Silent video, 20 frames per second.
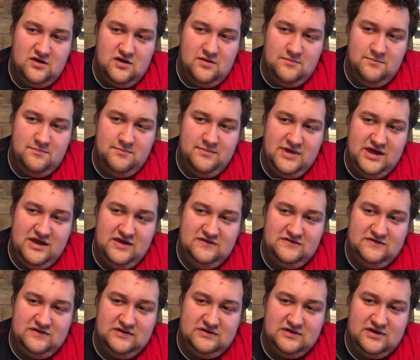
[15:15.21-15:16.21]

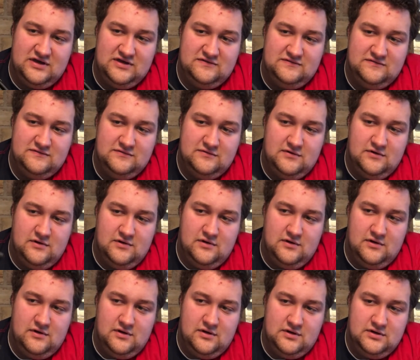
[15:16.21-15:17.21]
Amazing knife.
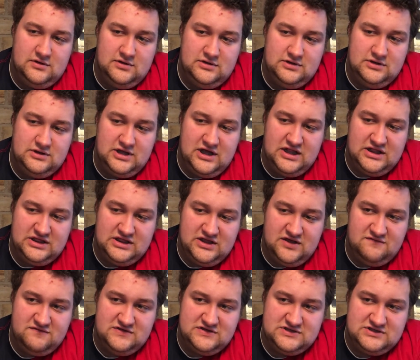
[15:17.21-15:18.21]
Oh, I
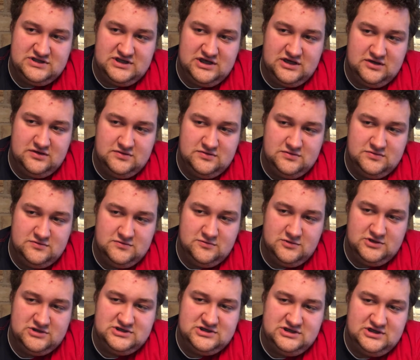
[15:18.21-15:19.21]
love this thing.
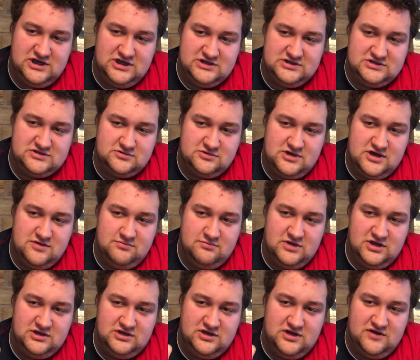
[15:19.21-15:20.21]
Words cannot describe
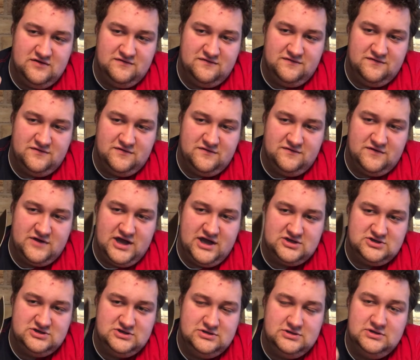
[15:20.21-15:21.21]
my love for the
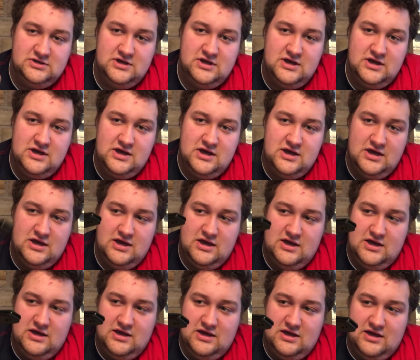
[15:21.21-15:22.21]
fraction.
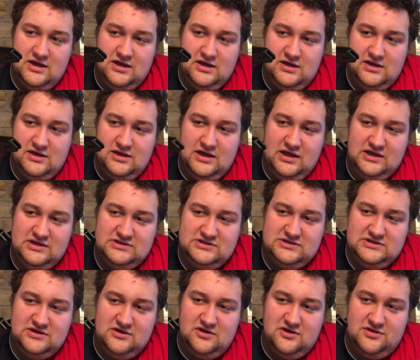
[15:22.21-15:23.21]
Uh,
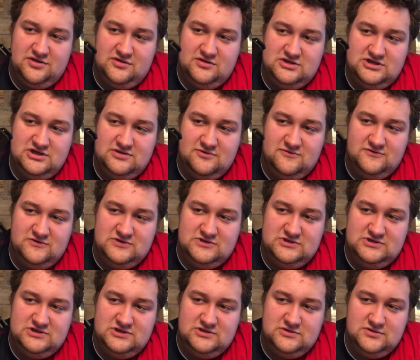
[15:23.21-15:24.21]
8CR13MOV
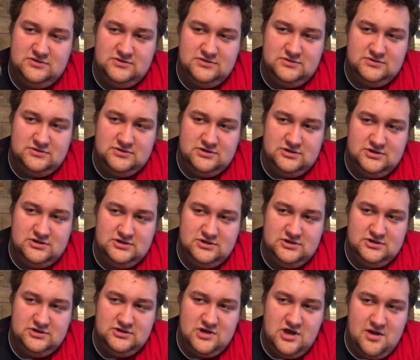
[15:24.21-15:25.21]
steel.
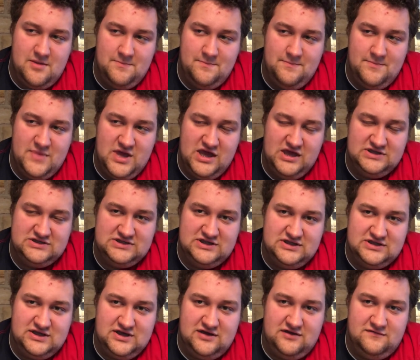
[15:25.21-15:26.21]

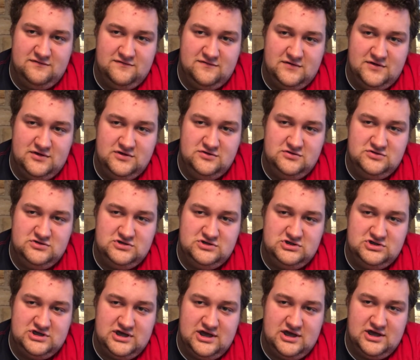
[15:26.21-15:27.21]
Amazing knife. You
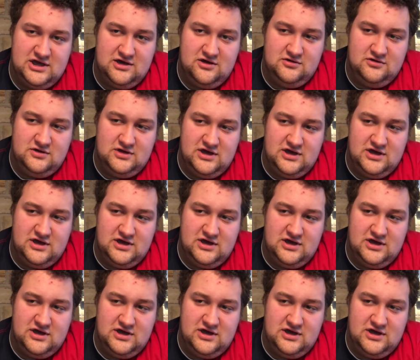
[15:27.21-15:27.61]
should check out.